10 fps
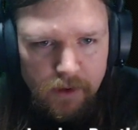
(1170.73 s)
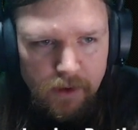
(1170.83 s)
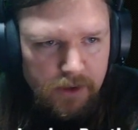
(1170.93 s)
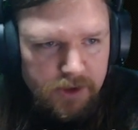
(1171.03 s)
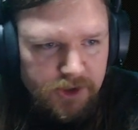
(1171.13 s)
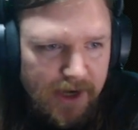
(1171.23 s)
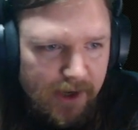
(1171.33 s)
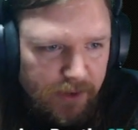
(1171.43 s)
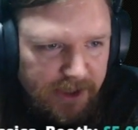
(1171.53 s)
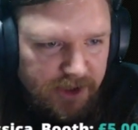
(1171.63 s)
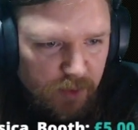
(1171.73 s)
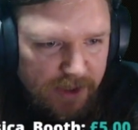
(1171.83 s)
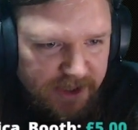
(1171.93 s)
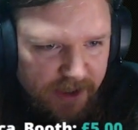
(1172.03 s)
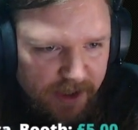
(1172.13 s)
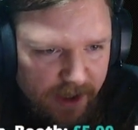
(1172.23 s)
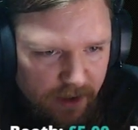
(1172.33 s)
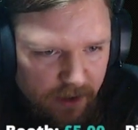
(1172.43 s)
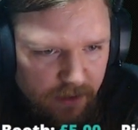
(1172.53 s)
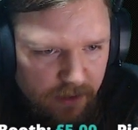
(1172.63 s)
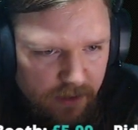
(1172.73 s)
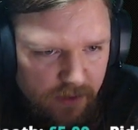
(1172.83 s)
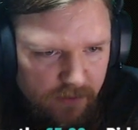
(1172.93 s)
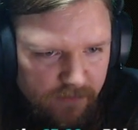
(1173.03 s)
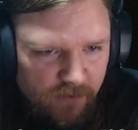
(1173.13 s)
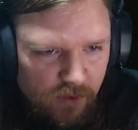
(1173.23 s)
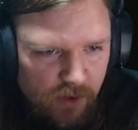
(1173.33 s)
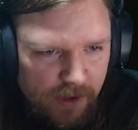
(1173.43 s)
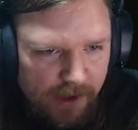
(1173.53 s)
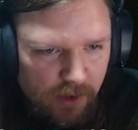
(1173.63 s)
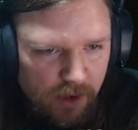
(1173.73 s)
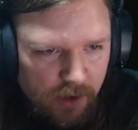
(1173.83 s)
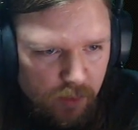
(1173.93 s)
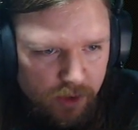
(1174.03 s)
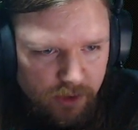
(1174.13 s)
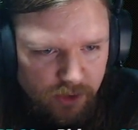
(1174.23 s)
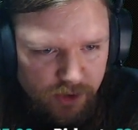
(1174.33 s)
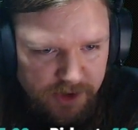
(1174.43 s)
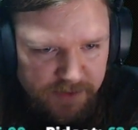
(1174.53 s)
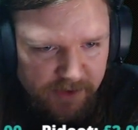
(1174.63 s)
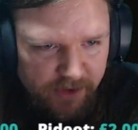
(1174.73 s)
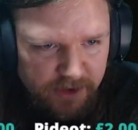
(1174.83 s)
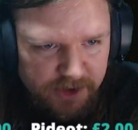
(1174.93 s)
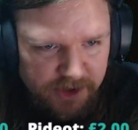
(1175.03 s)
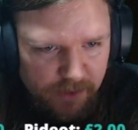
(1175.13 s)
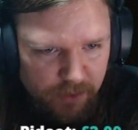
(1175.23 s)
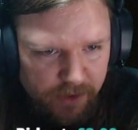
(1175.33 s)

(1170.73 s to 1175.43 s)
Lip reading: So now we need to wait again for our 100 experience so that we can